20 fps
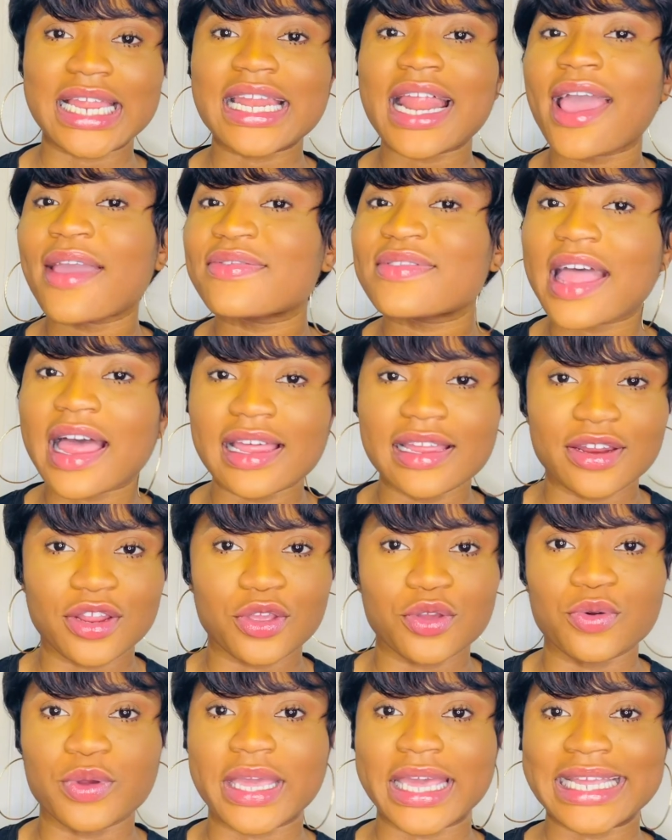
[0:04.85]
lifestyle in
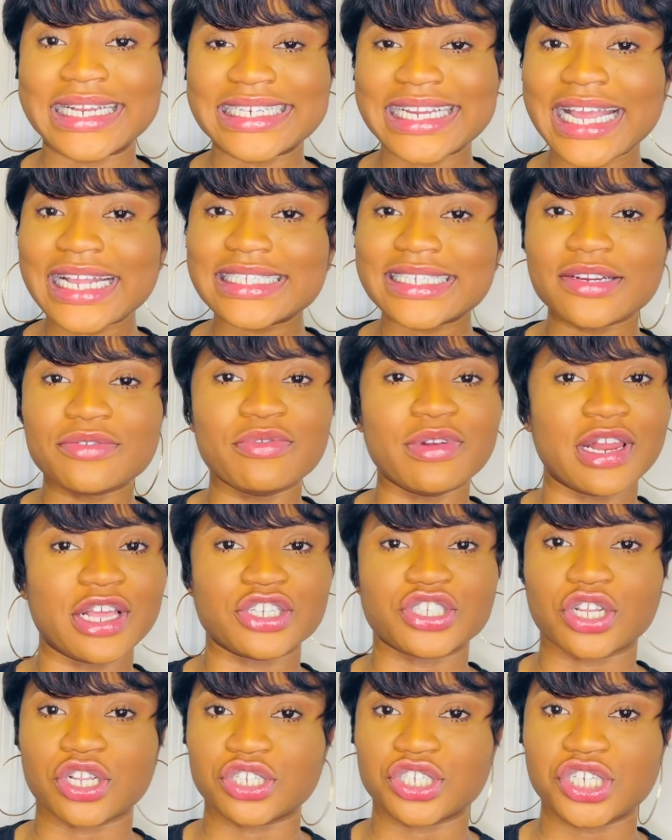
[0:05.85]
the UK, dating,
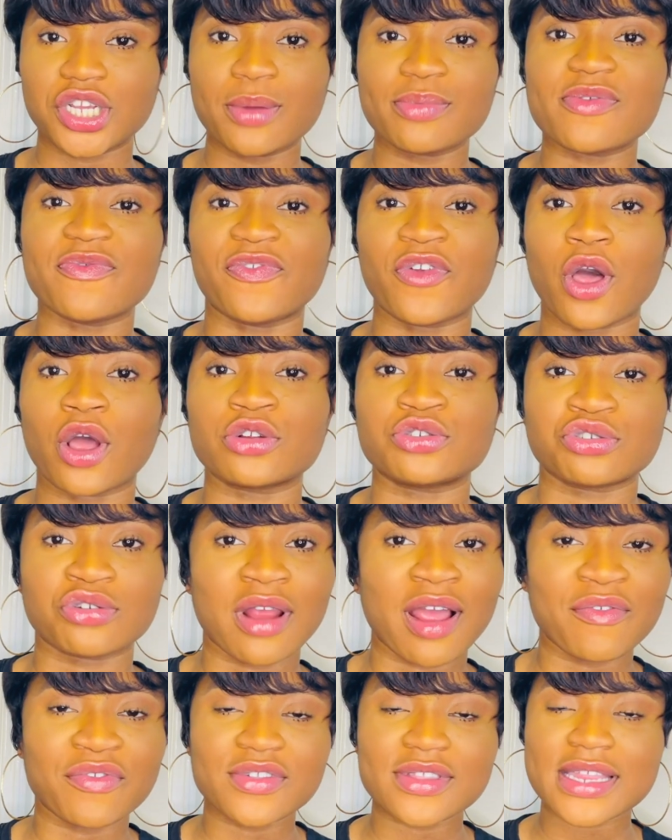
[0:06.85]
relationships, vlog,
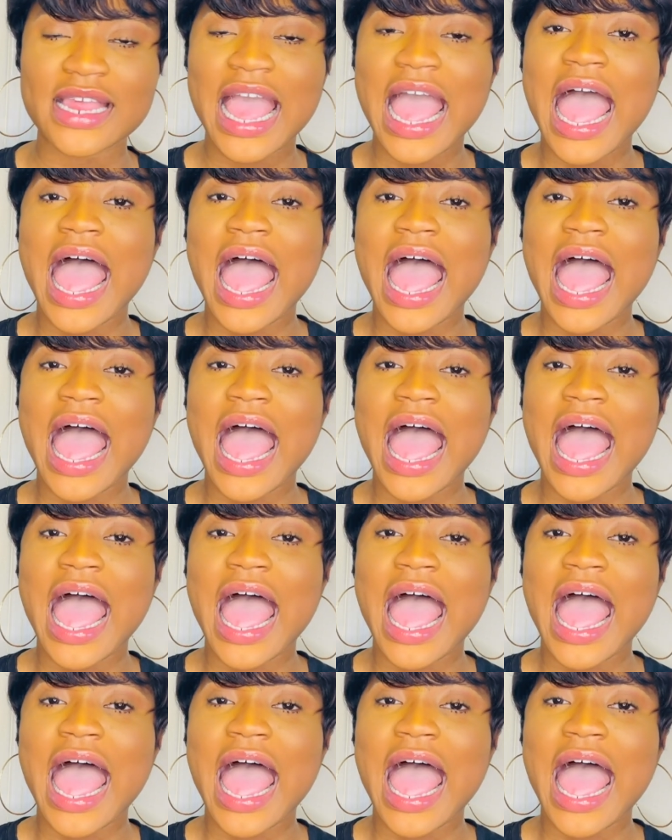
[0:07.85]
travels,